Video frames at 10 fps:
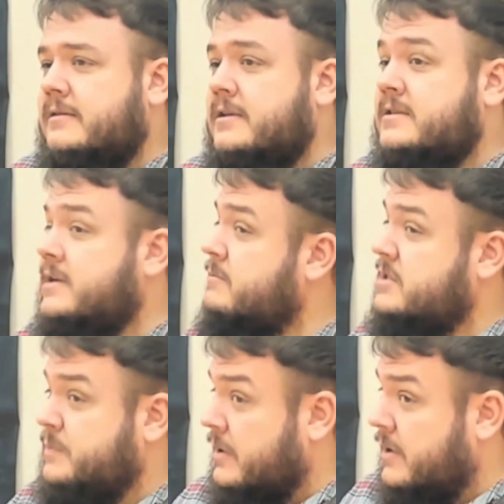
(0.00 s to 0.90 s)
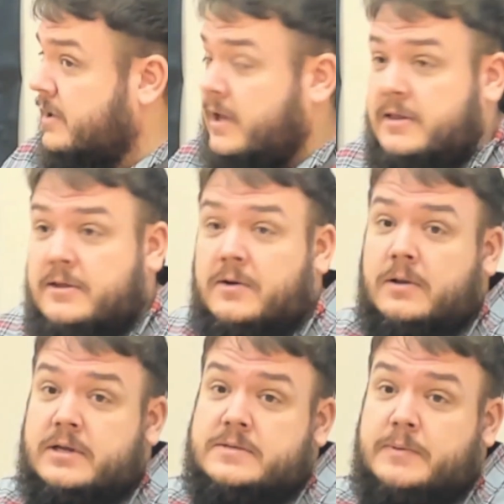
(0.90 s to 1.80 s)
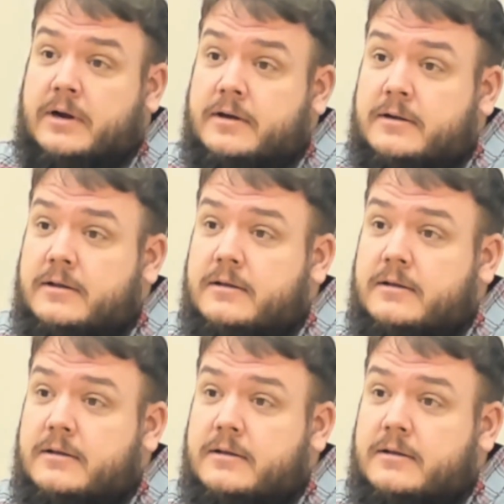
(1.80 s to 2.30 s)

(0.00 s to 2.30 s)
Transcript: it's some spirit. It ain't the Holy Spirit.